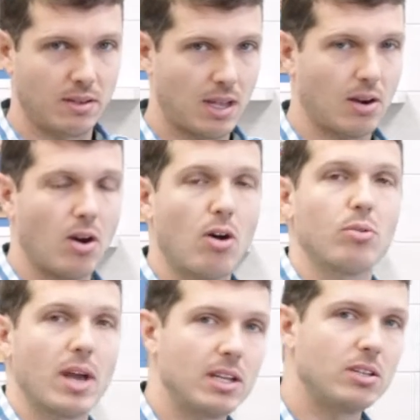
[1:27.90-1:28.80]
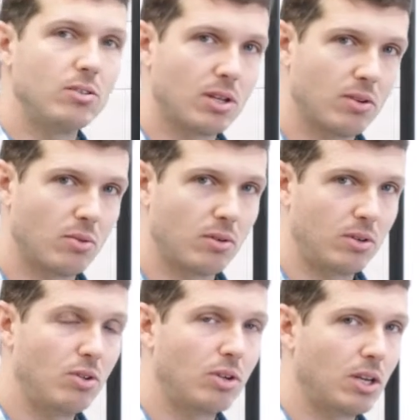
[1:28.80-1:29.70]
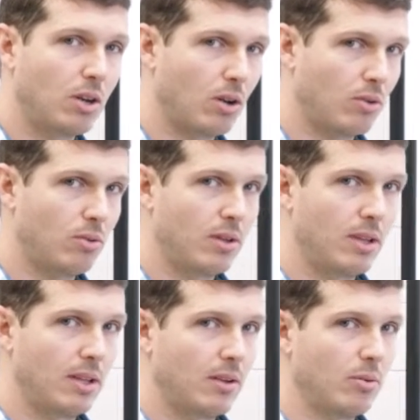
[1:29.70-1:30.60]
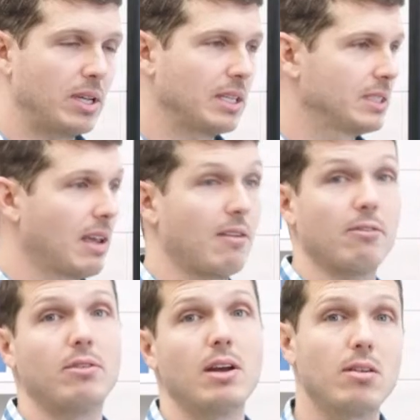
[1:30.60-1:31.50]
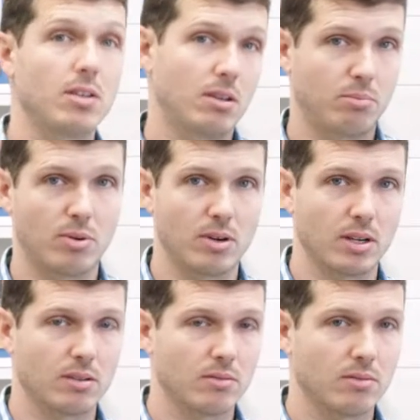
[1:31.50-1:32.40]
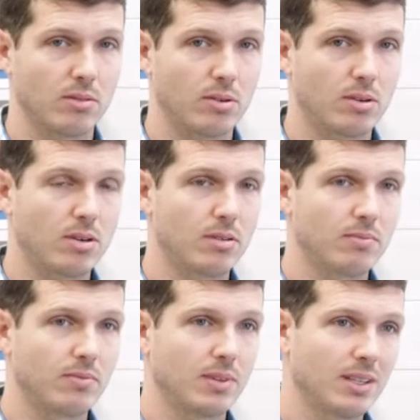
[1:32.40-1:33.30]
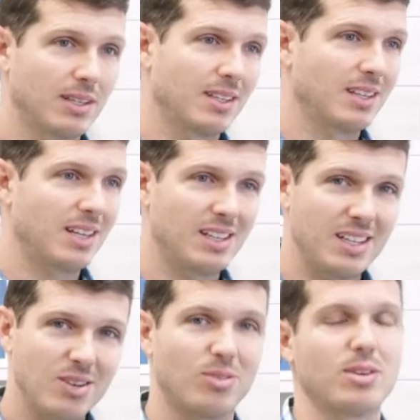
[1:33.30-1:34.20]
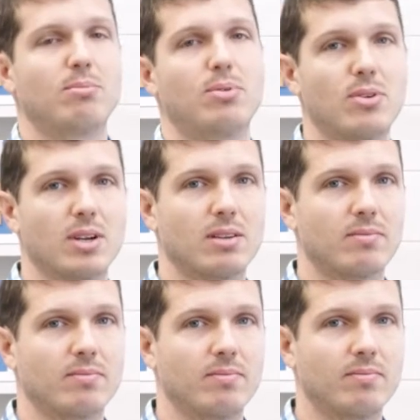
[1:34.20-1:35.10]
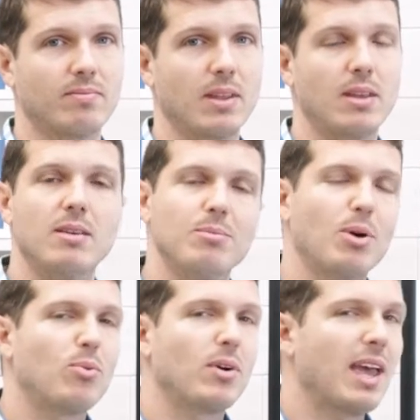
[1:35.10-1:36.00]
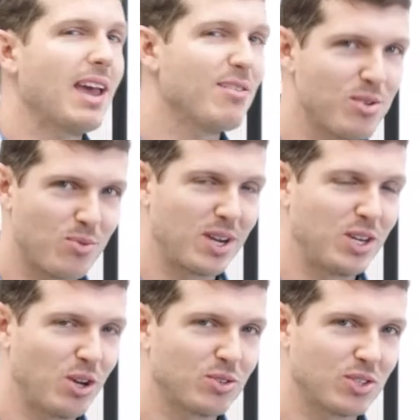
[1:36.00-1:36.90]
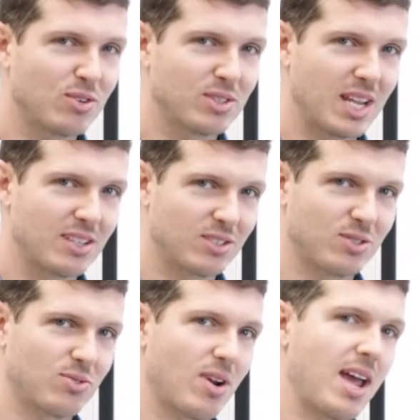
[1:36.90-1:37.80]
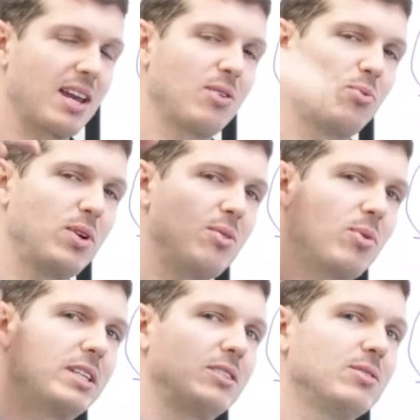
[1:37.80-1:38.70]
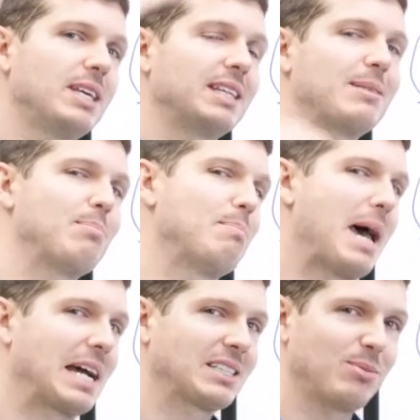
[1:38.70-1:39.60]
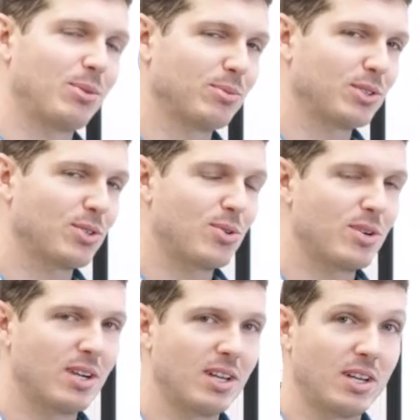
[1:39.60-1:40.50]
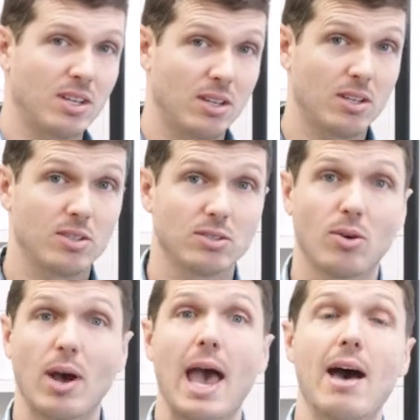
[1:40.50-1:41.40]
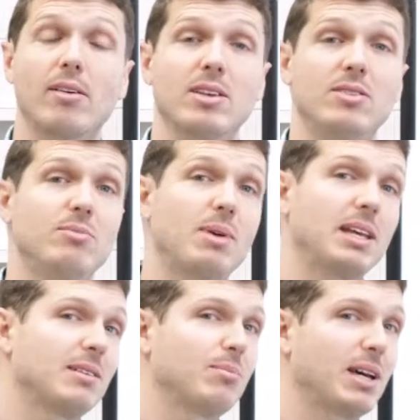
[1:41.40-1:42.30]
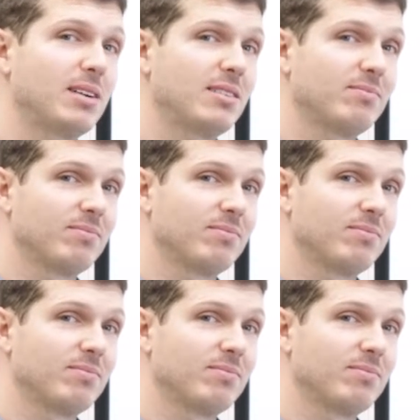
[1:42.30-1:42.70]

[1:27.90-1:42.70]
And already you can know, we can say very important or a little important. But everyone knows those answers, right? And we want to get the maximum score. So how can you make it better?